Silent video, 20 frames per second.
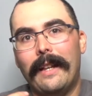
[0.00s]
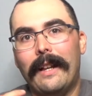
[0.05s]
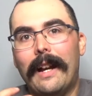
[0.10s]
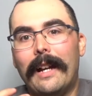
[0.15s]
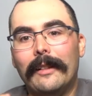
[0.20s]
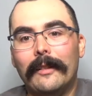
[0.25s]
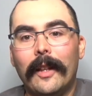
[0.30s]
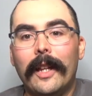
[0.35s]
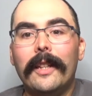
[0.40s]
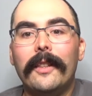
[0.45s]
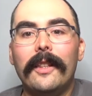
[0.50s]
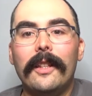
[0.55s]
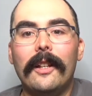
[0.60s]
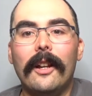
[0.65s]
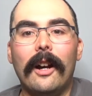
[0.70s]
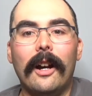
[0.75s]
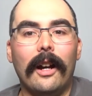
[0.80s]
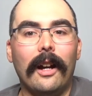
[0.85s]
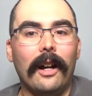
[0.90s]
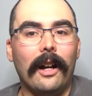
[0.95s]
I like
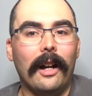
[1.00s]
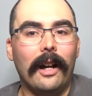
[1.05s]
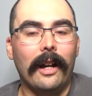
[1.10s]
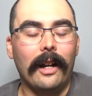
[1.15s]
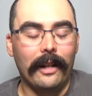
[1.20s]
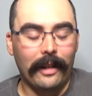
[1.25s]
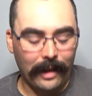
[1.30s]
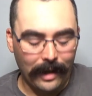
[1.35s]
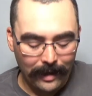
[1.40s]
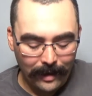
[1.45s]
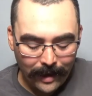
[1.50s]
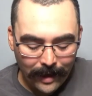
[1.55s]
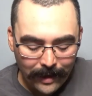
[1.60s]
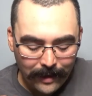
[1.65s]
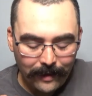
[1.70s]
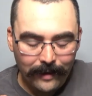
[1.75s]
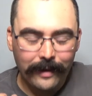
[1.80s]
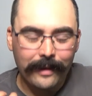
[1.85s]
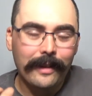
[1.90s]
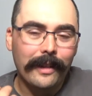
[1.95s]

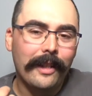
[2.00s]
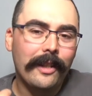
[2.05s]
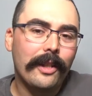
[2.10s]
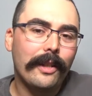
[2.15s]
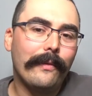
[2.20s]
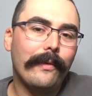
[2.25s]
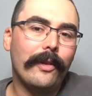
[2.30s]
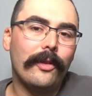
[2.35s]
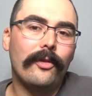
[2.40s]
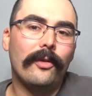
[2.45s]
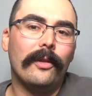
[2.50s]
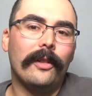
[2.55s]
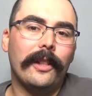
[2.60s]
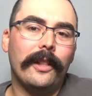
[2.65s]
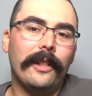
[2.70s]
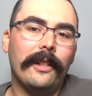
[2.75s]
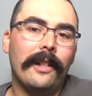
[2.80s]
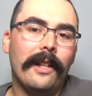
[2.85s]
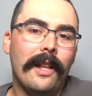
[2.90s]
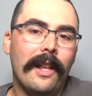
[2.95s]

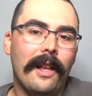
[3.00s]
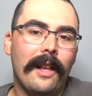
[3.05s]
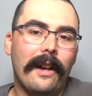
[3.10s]
individually,